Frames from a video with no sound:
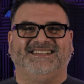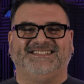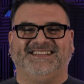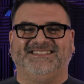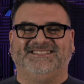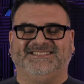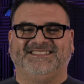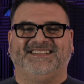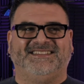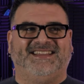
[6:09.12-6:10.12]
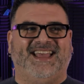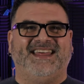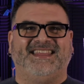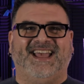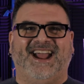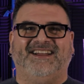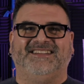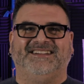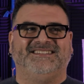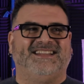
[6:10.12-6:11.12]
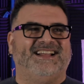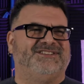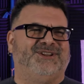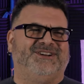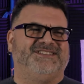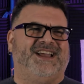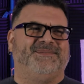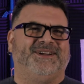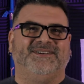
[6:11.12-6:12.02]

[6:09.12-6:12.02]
a single Kathy Ireland. That's a long time ago.